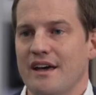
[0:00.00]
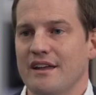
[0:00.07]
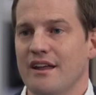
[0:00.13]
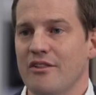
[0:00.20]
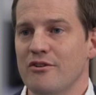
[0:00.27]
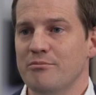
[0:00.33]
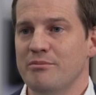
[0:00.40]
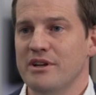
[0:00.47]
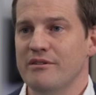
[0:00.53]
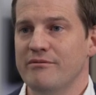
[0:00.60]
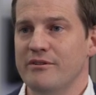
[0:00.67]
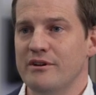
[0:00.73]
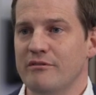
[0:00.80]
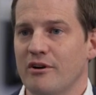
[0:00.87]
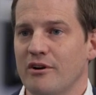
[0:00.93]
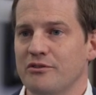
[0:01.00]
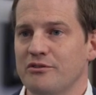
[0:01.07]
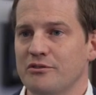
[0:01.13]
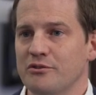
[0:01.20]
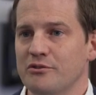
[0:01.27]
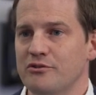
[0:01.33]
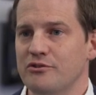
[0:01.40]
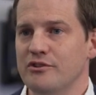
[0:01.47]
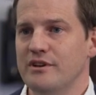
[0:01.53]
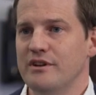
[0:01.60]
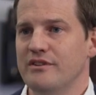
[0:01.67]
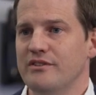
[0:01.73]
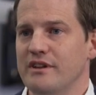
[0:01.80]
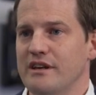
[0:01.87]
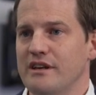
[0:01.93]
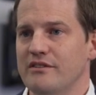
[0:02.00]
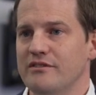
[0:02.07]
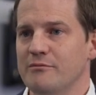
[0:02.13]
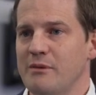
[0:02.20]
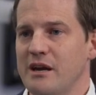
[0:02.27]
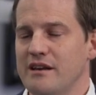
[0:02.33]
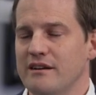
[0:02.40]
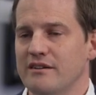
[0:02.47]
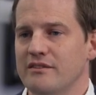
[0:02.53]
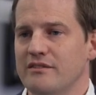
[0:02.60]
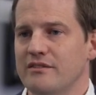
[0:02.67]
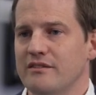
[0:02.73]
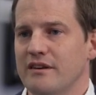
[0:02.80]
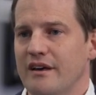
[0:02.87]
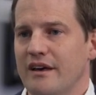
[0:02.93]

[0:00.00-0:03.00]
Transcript: Another benefit of our solution is the ease of maintenance.